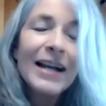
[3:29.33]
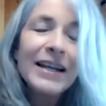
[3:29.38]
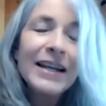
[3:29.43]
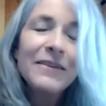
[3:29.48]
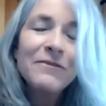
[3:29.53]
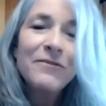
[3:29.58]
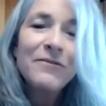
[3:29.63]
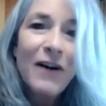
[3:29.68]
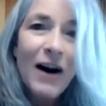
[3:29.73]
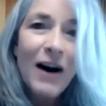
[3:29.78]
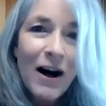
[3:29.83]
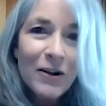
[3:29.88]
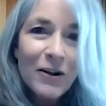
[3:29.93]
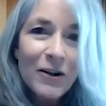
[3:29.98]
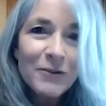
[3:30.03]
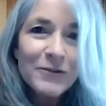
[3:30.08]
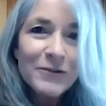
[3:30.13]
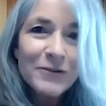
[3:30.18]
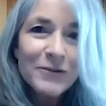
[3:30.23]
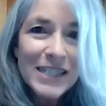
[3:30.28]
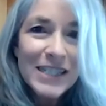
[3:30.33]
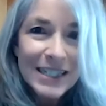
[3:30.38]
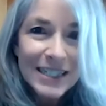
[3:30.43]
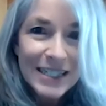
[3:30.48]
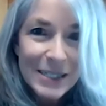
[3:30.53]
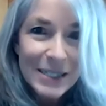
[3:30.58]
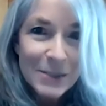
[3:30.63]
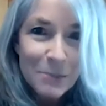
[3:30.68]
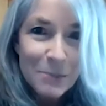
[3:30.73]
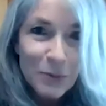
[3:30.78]
an evolved
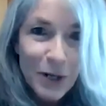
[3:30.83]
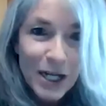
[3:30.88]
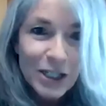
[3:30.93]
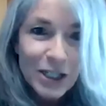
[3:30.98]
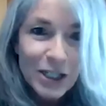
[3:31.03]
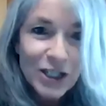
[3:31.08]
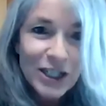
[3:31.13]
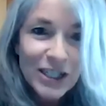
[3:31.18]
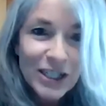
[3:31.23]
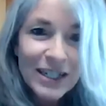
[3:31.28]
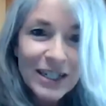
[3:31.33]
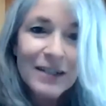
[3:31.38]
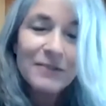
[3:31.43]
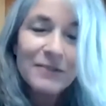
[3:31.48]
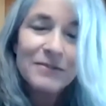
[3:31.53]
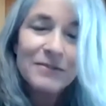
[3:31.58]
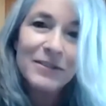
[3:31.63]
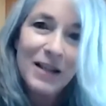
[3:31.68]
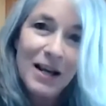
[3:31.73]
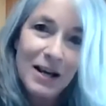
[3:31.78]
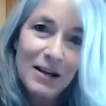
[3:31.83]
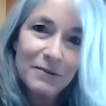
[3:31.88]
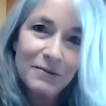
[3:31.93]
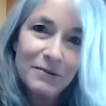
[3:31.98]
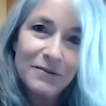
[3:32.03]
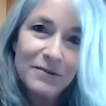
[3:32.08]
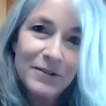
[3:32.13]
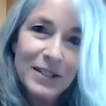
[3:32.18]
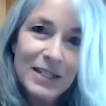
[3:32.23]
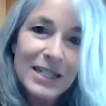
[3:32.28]
expression of
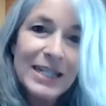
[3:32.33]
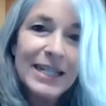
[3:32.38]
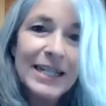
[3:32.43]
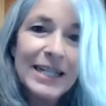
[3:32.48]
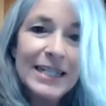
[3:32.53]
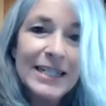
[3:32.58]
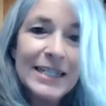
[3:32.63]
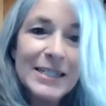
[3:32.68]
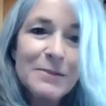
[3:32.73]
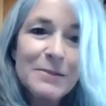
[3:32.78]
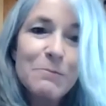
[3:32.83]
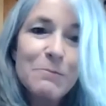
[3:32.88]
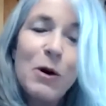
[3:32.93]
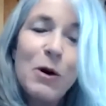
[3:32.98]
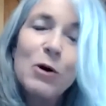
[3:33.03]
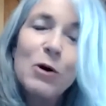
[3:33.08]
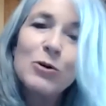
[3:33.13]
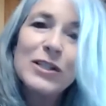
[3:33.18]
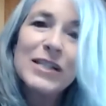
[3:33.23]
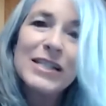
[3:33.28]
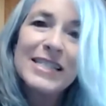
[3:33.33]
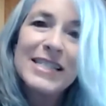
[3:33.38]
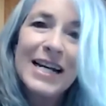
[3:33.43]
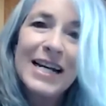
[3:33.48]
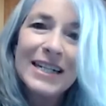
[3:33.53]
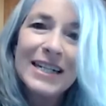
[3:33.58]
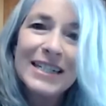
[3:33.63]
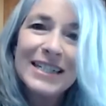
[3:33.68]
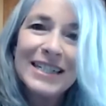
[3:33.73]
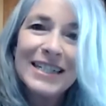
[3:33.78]
love in its most
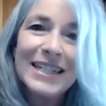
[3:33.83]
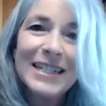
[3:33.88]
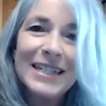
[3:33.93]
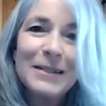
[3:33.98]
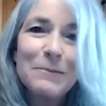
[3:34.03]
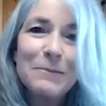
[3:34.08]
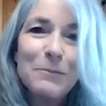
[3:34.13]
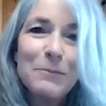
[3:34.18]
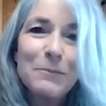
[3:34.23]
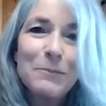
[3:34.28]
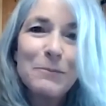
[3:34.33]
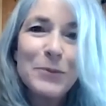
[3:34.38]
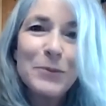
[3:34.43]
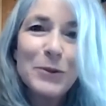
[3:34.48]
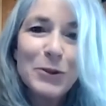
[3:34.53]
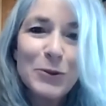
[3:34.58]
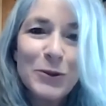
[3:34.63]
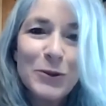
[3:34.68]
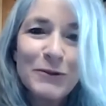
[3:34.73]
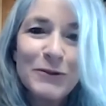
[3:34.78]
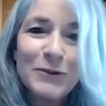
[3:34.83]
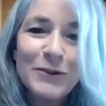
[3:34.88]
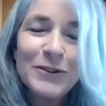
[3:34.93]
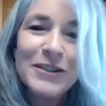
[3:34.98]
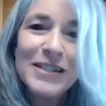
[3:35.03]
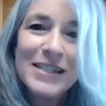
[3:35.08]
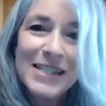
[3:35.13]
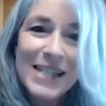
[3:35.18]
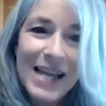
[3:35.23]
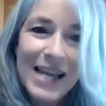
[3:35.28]
stunning and
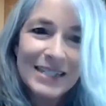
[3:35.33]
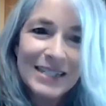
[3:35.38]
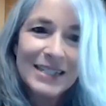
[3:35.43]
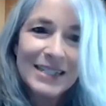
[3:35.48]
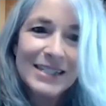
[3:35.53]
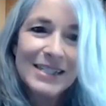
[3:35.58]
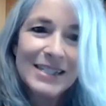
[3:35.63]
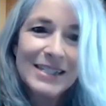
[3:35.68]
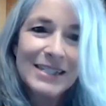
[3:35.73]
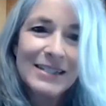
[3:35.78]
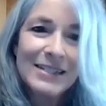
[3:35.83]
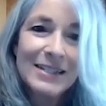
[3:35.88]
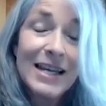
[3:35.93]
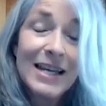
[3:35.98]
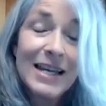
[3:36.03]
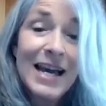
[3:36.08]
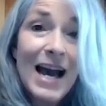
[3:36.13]
beautiful sense.